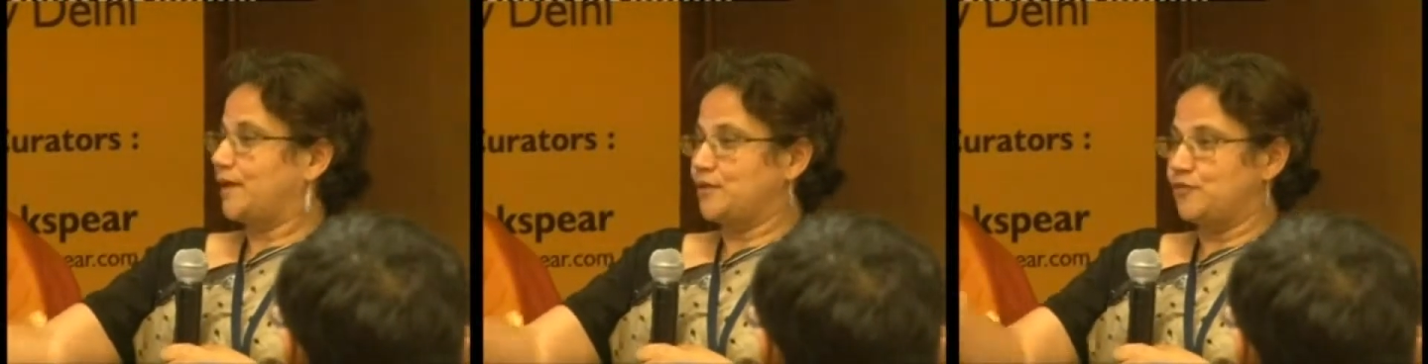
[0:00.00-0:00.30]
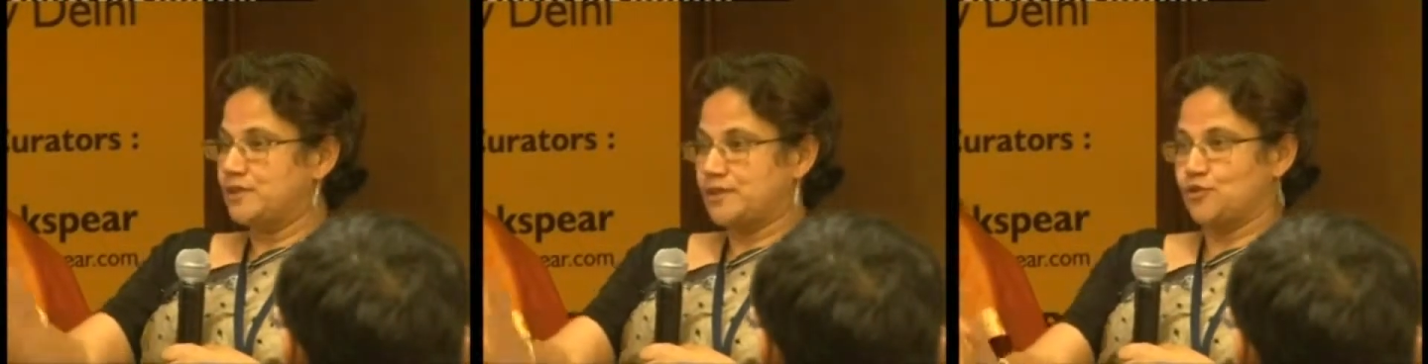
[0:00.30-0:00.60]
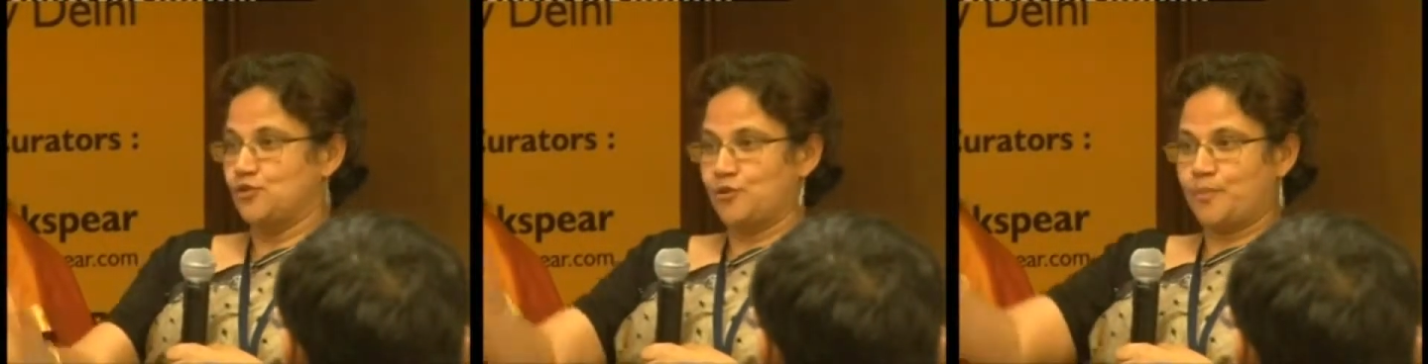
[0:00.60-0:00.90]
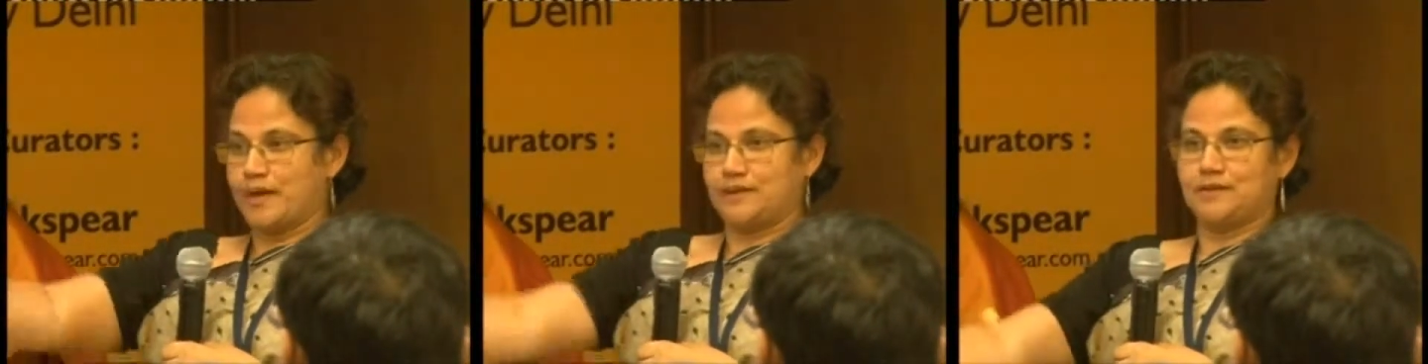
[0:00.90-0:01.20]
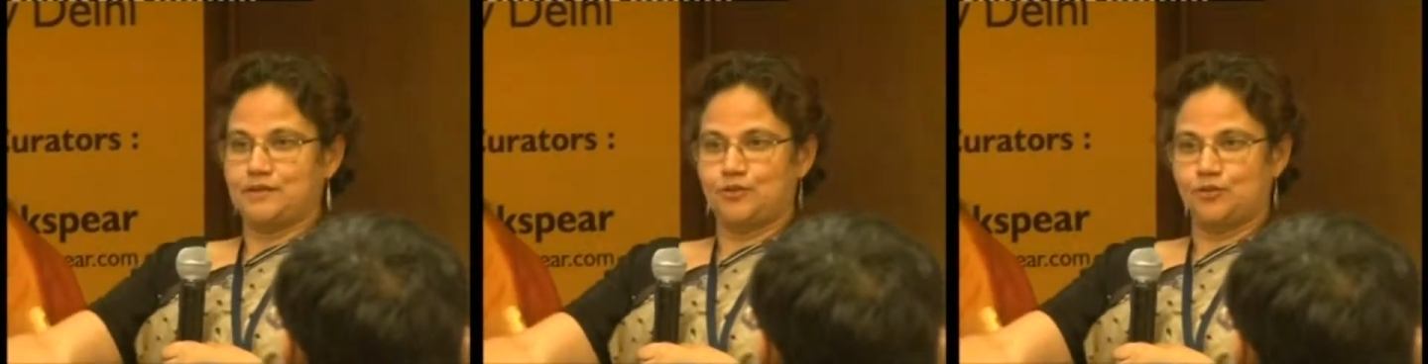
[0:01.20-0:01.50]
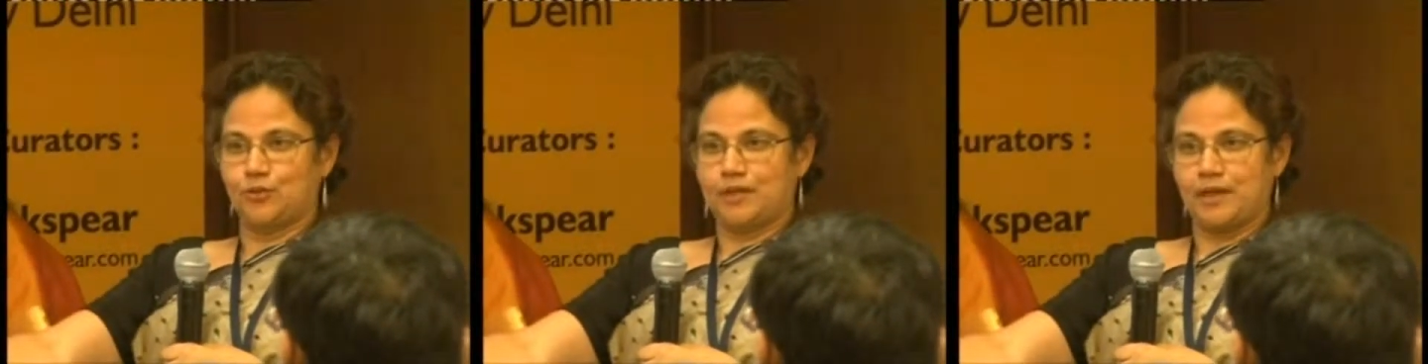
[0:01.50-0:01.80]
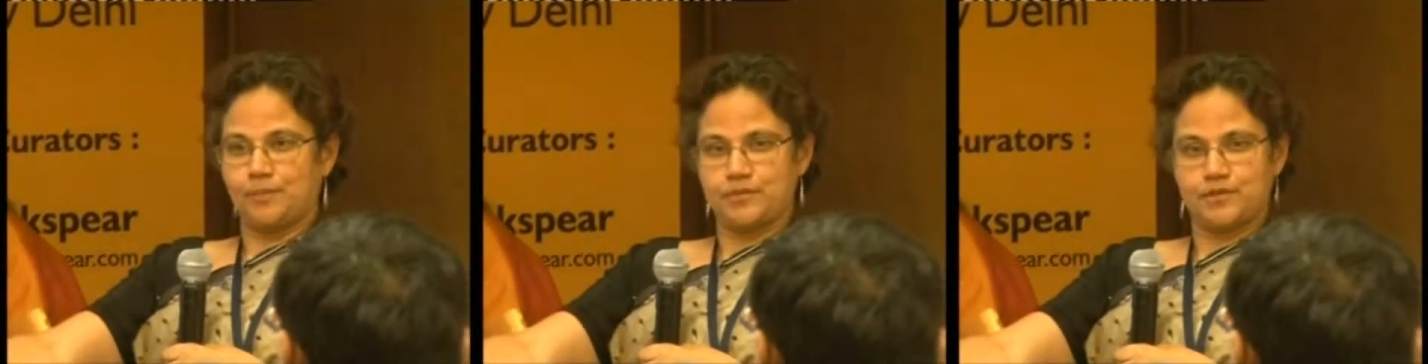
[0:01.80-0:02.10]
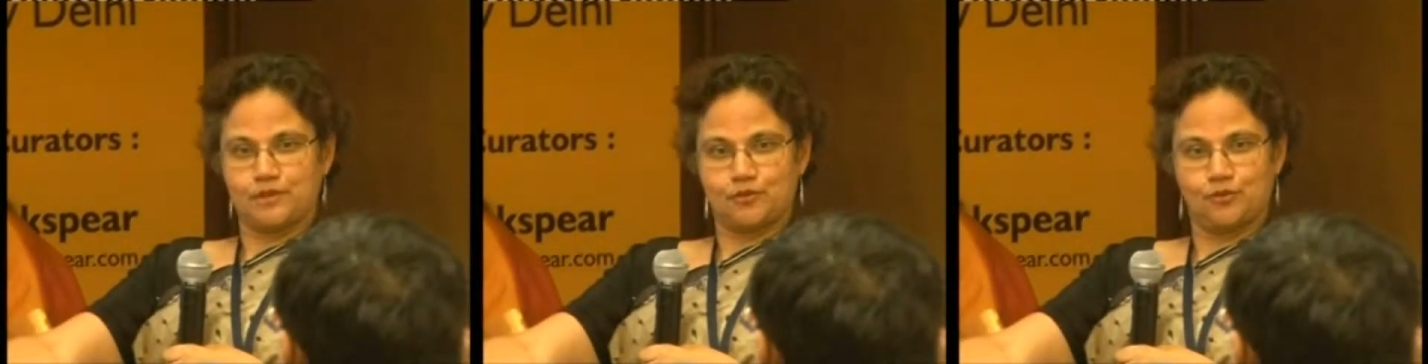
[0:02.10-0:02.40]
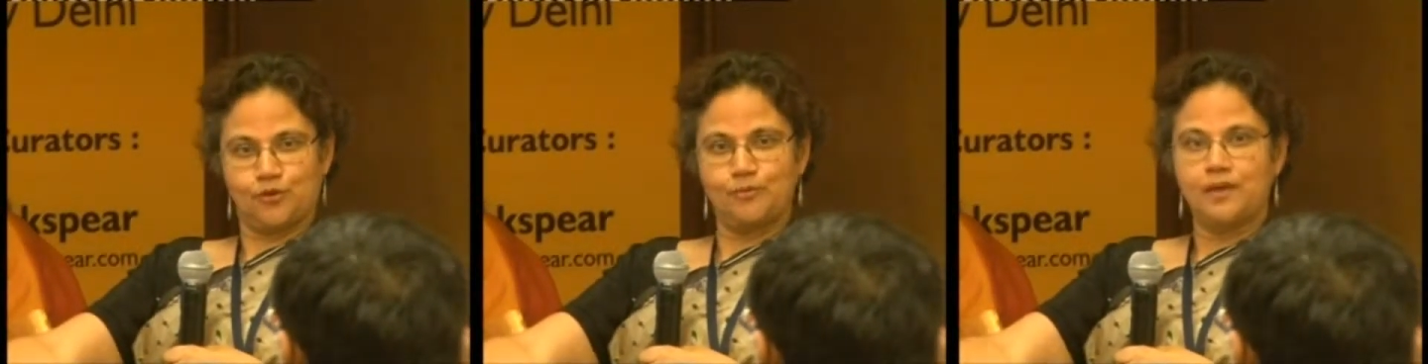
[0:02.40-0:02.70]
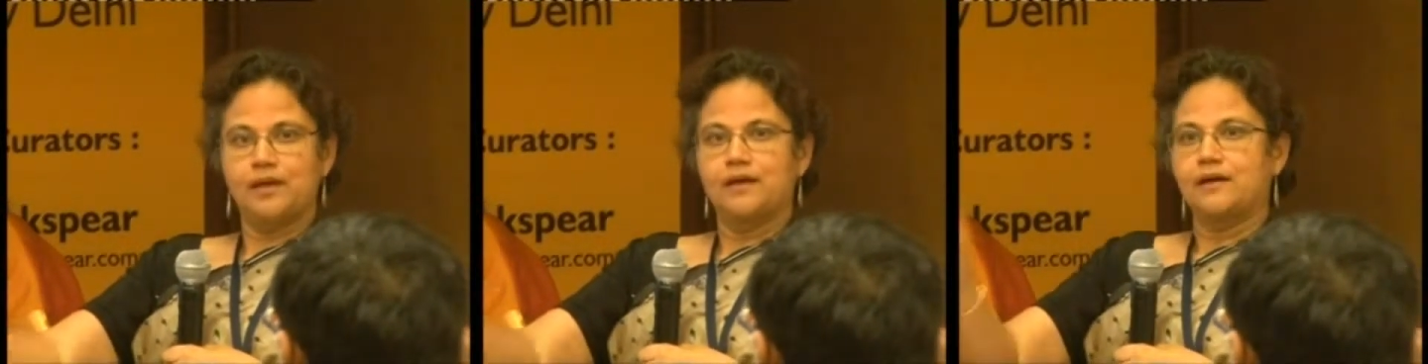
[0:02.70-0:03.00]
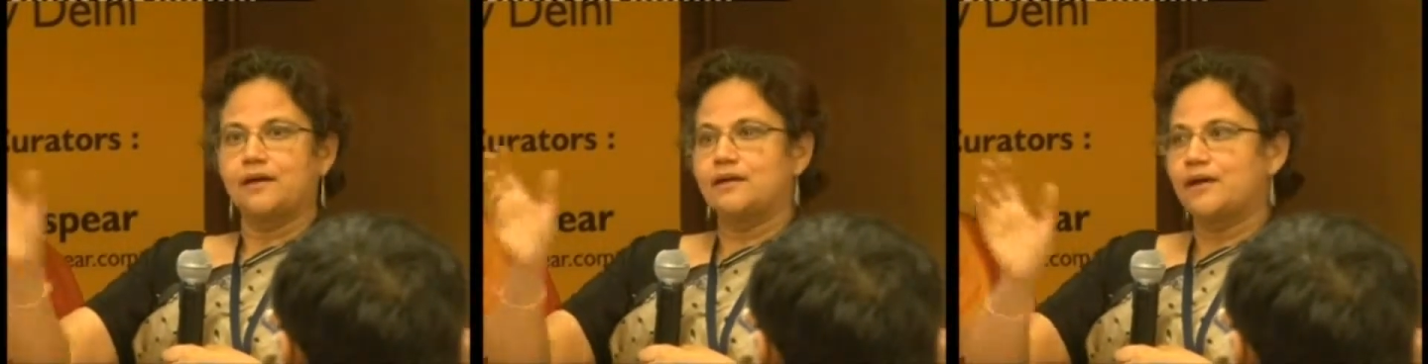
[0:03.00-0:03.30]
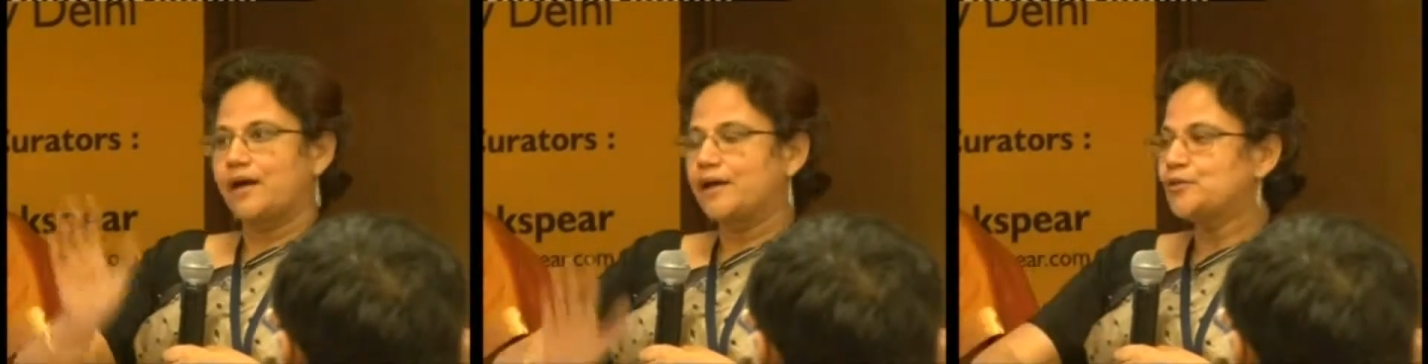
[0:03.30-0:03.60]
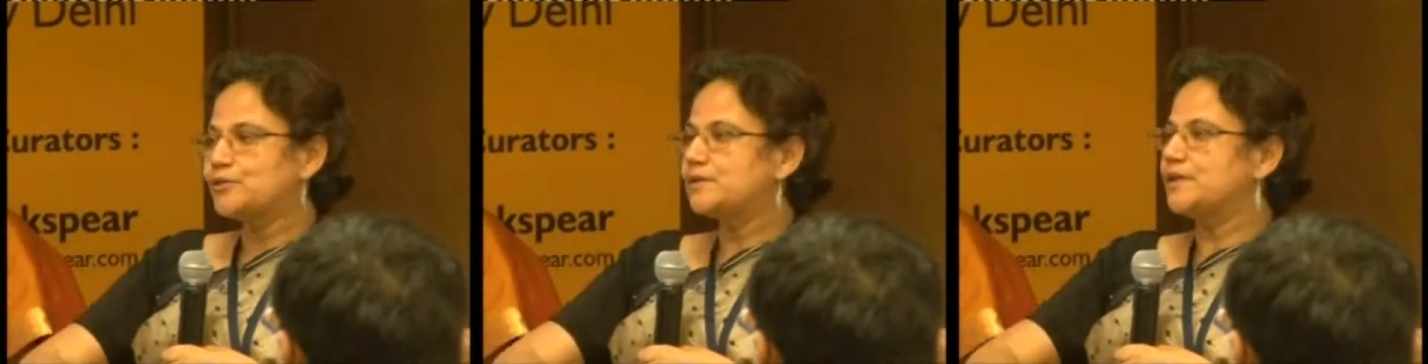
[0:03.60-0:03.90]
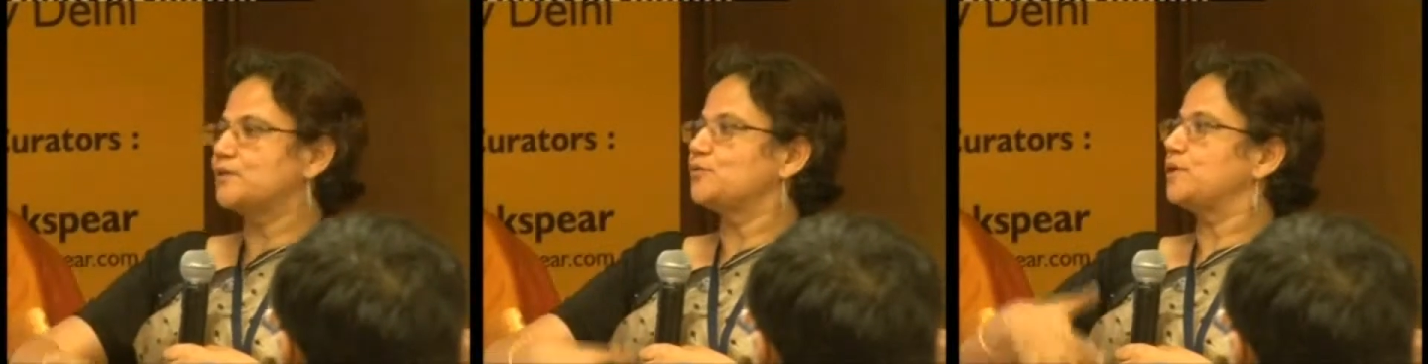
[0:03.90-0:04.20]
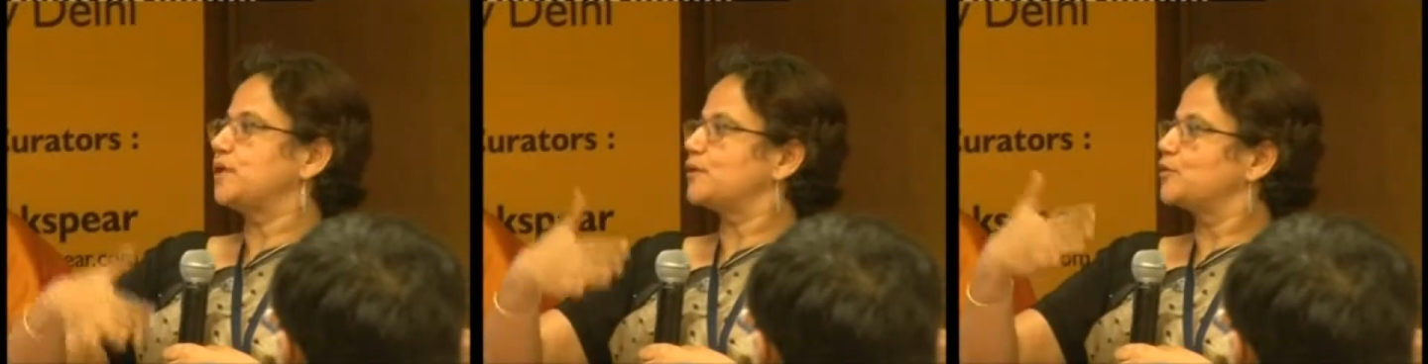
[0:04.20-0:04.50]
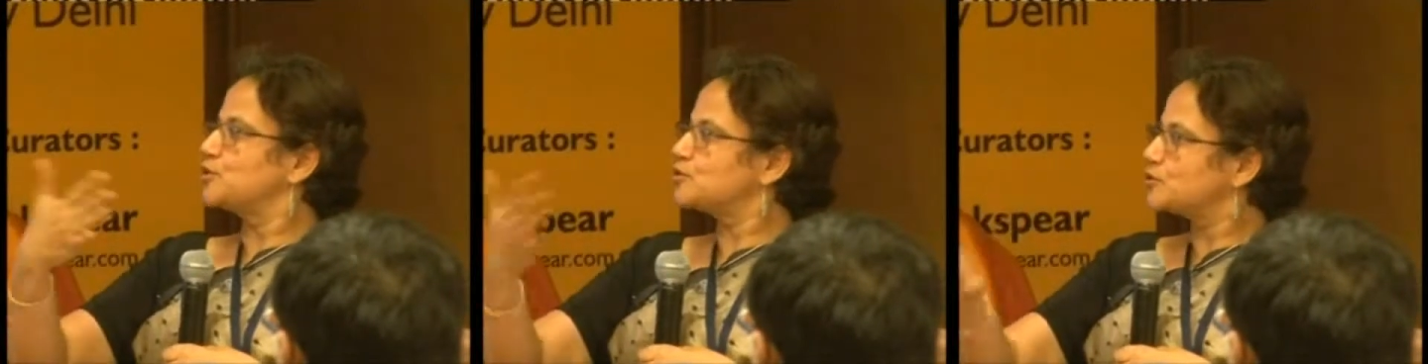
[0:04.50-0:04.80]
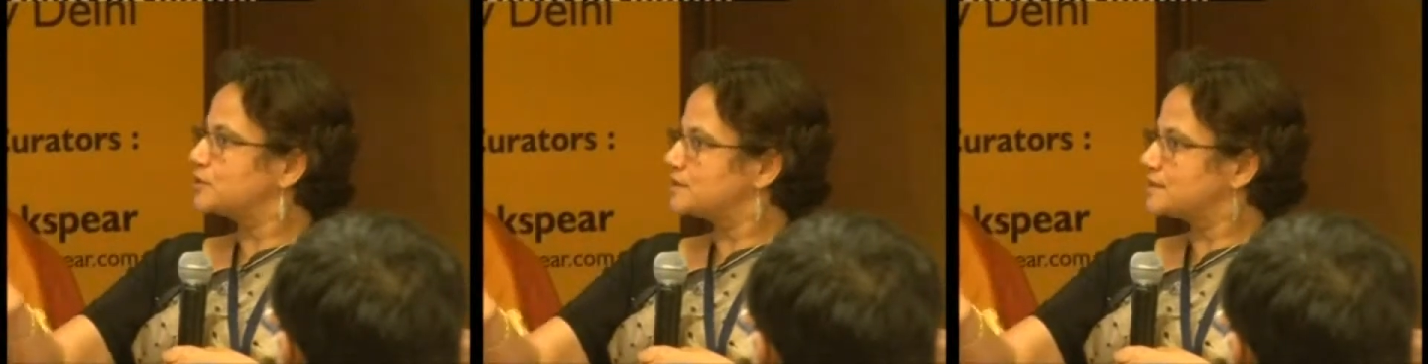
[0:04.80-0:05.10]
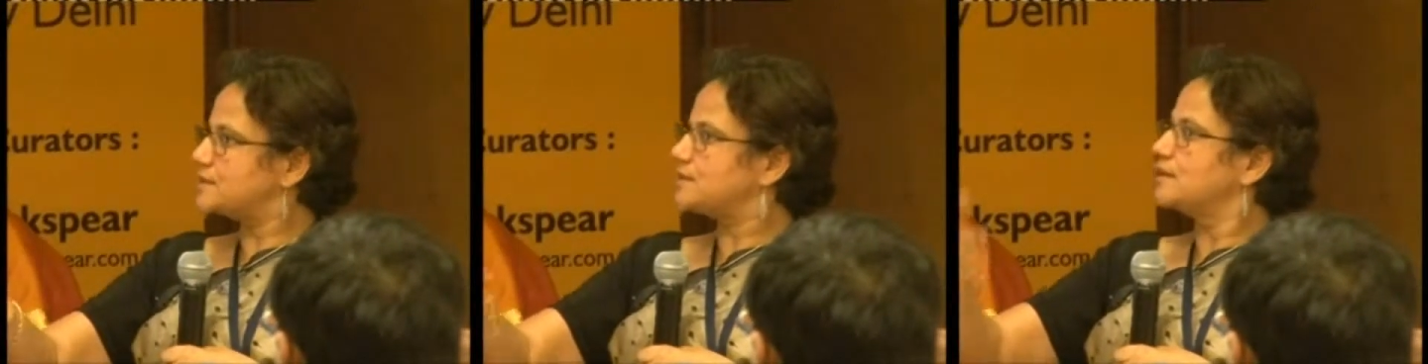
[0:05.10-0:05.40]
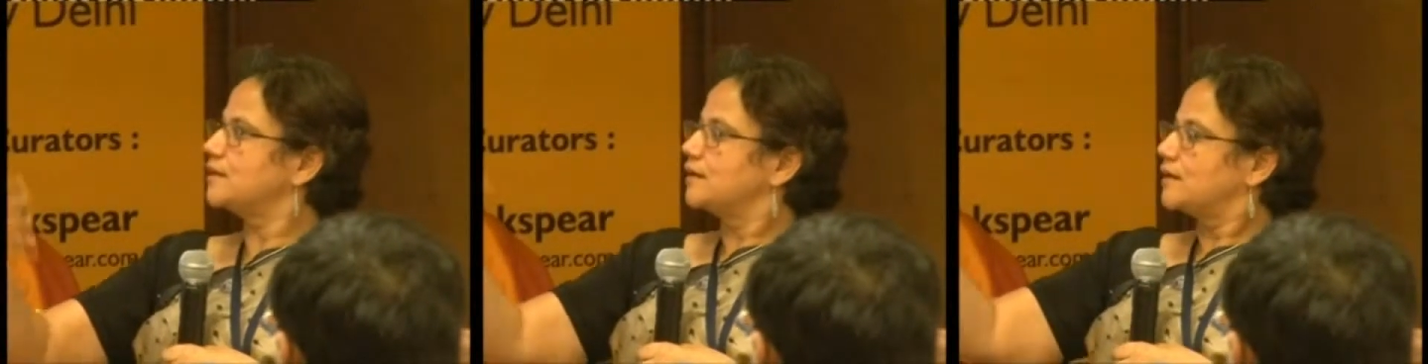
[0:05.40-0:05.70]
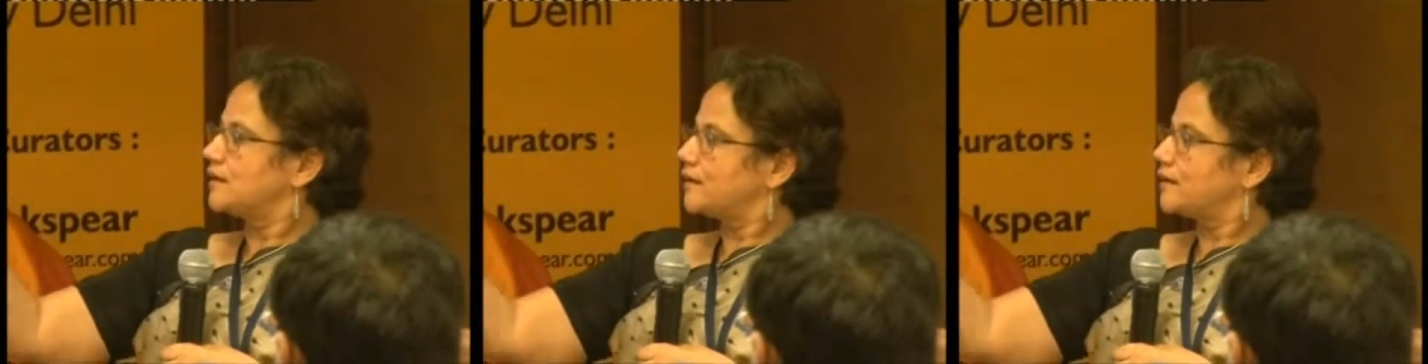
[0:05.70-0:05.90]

And if it has no parallel to what happens at home, I don't think we are going to see.